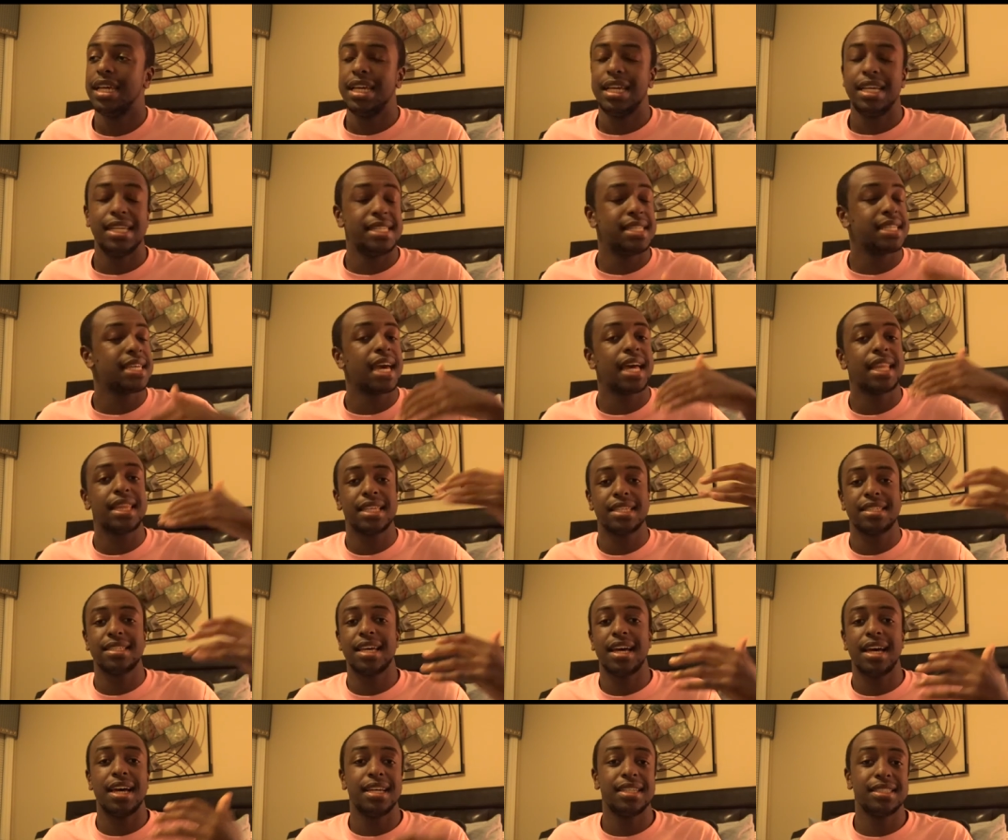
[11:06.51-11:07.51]
He's got the
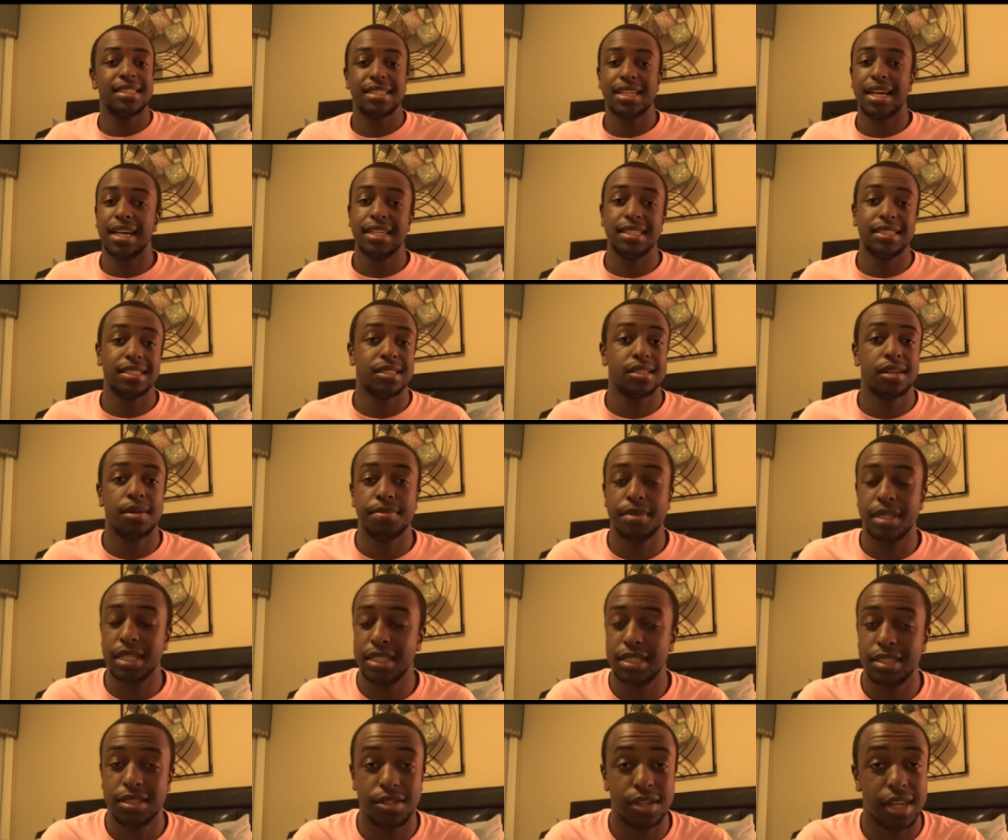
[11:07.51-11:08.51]
size, size
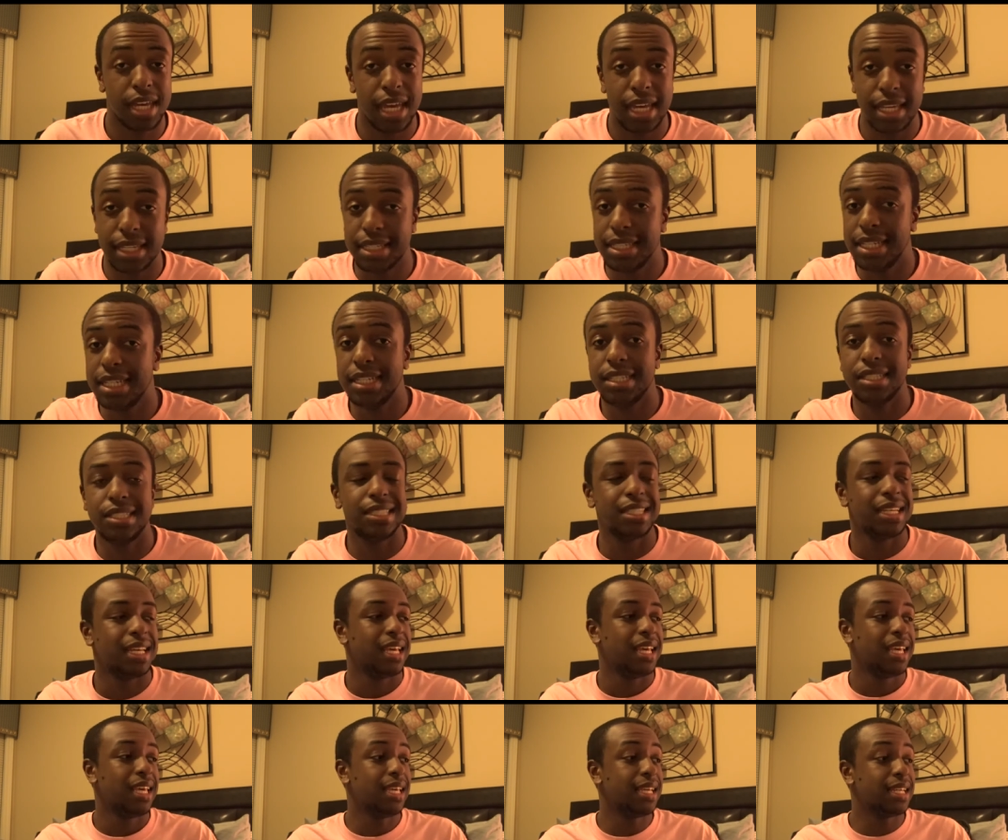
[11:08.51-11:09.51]
something you can't teach.
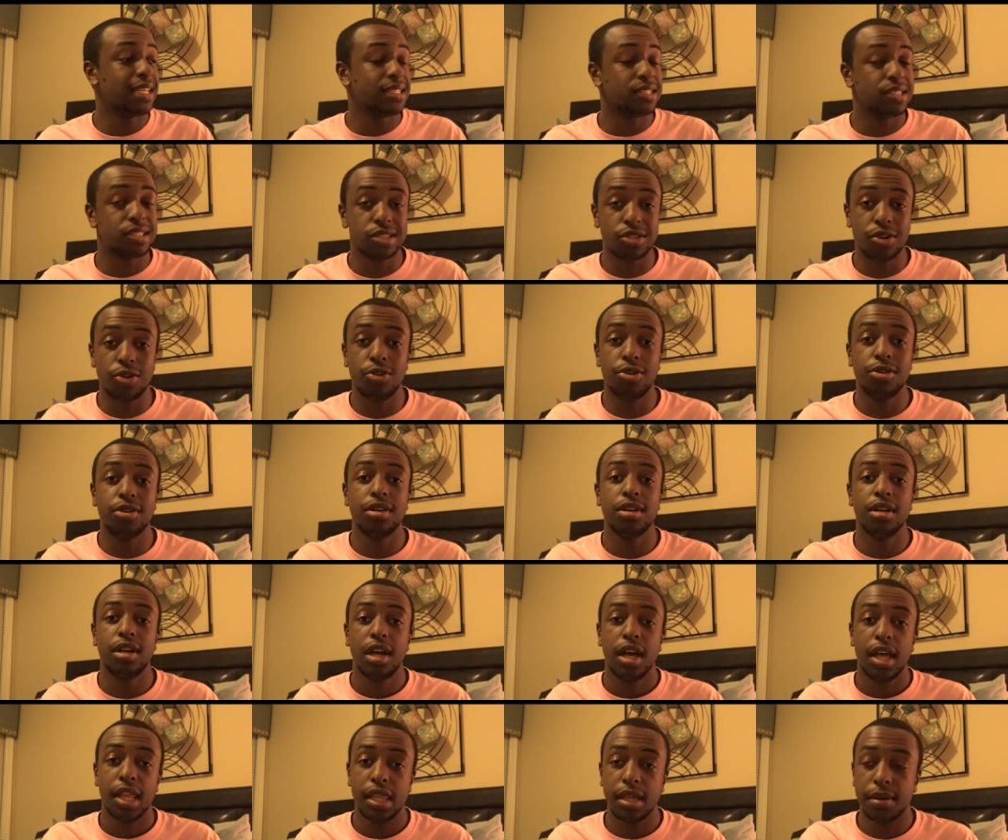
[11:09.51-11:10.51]
He can score
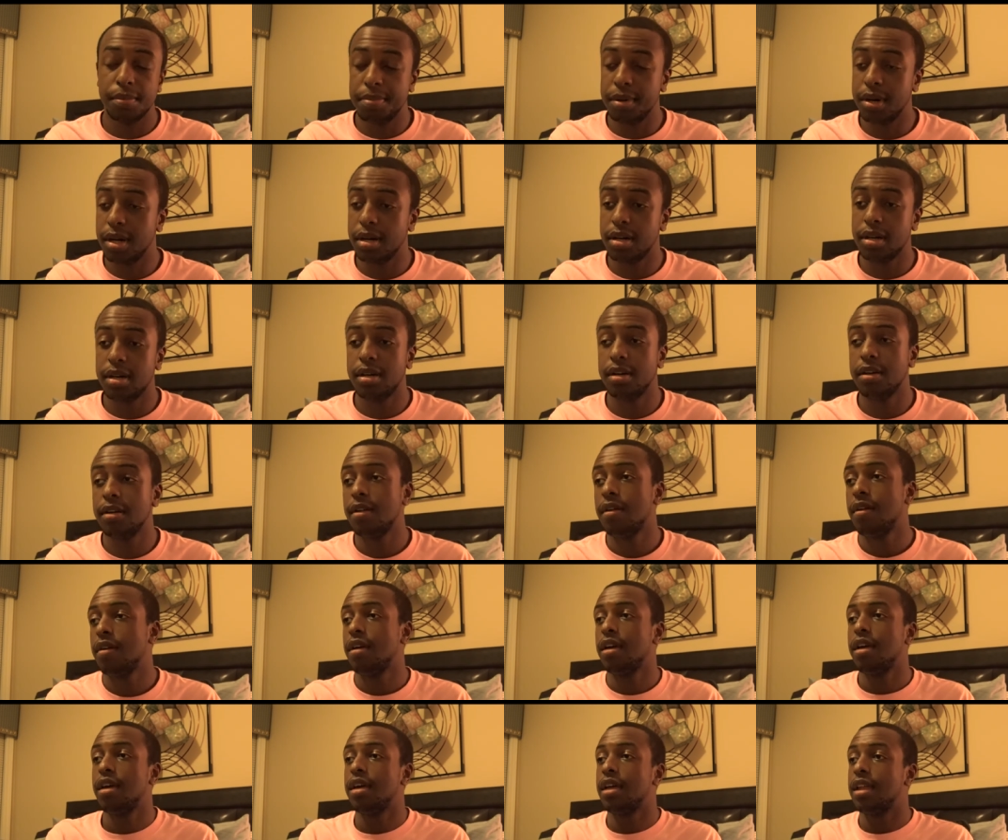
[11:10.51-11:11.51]
the ball
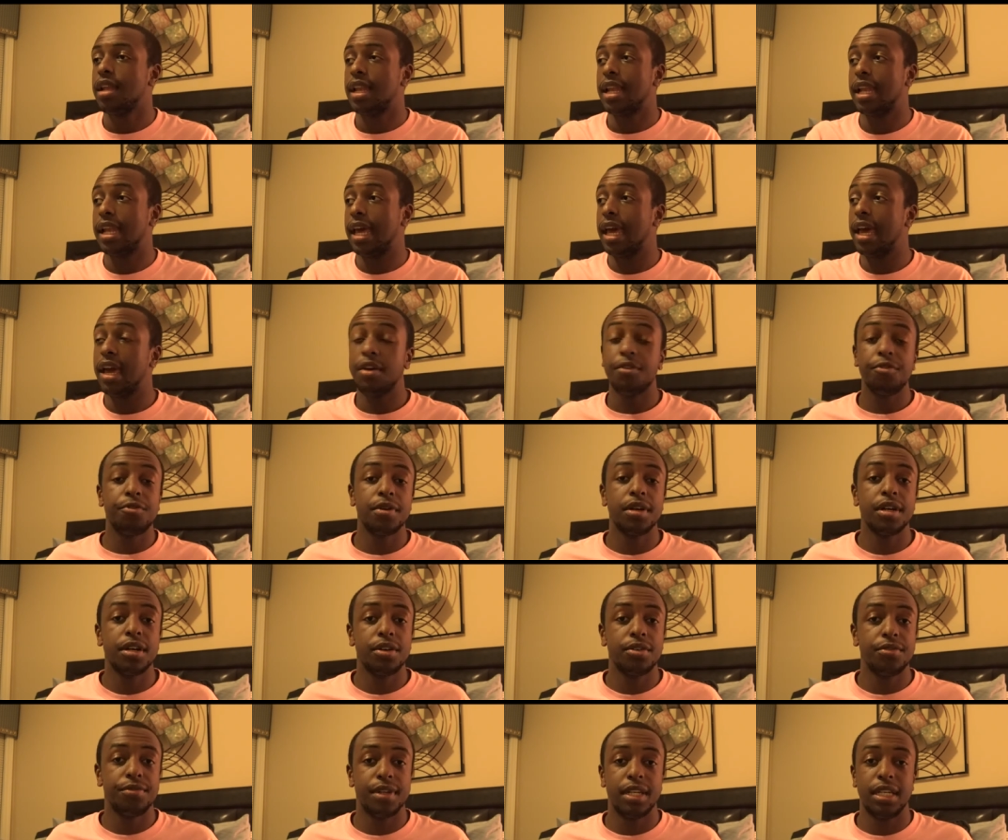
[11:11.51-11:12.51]
at
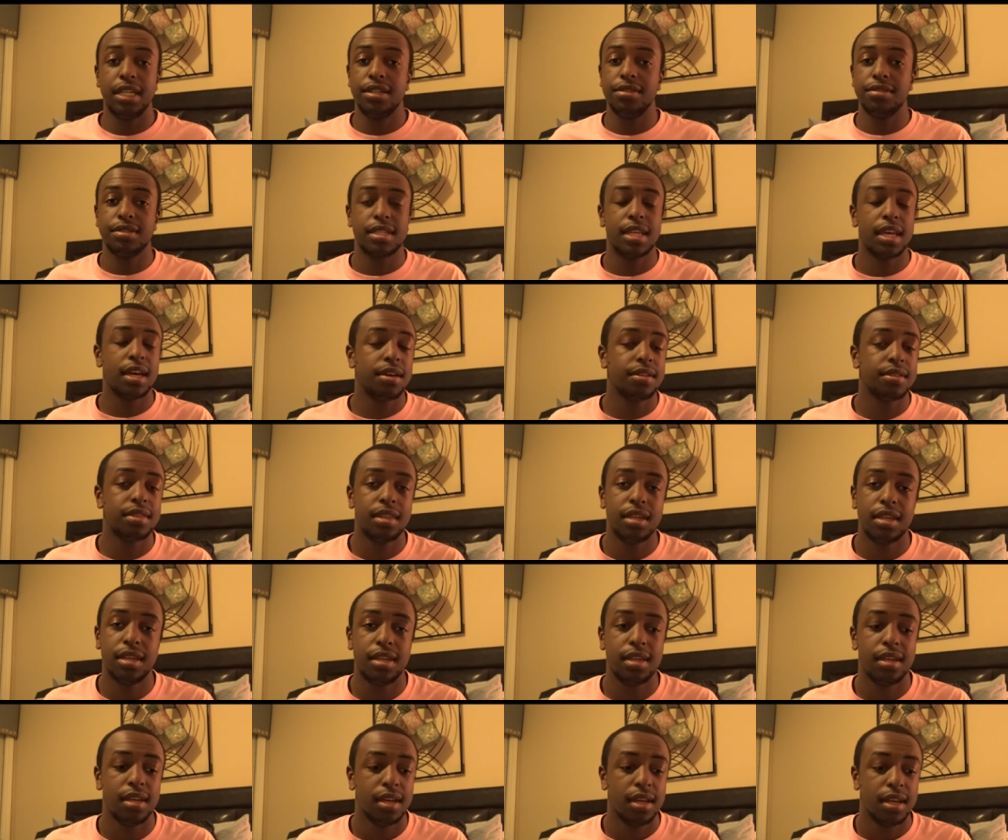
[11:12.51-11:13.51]
will when he was
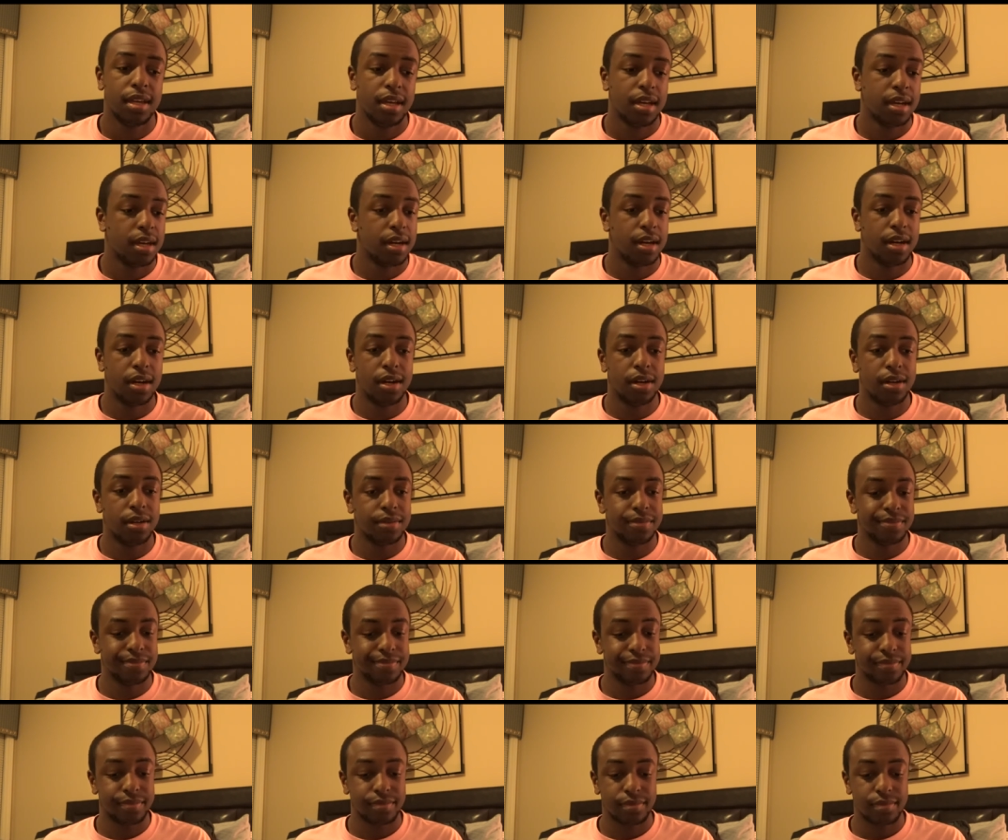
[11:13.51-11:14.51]
healthy.
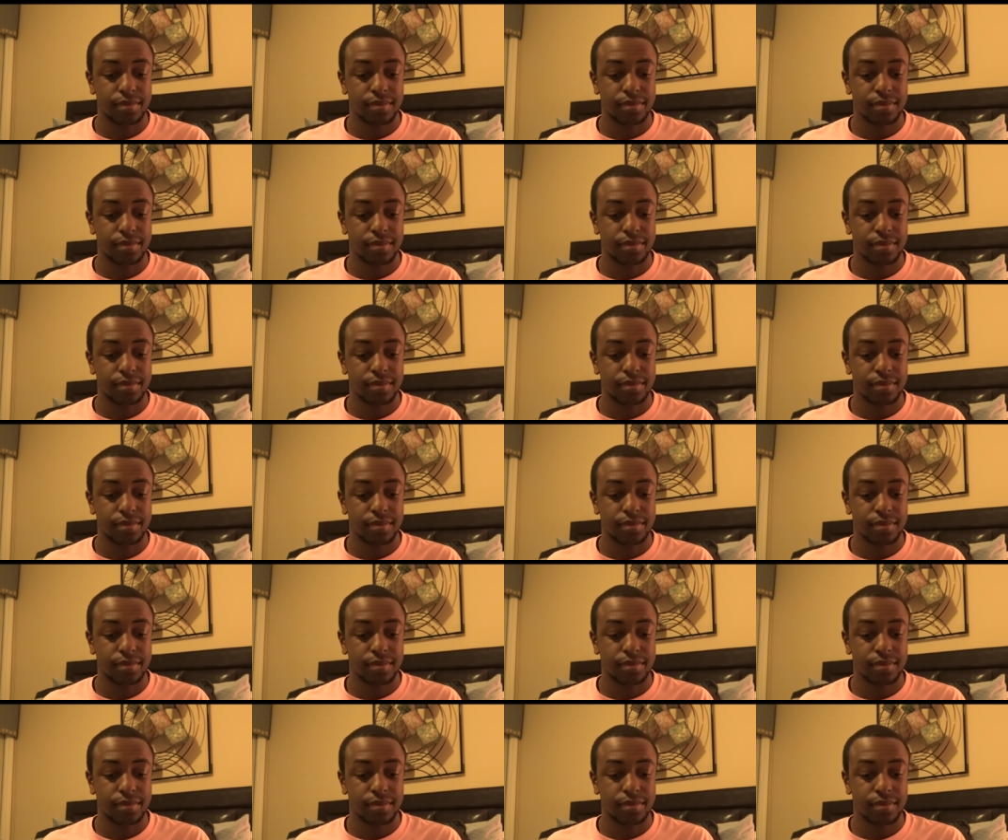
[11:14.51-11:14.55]
Um,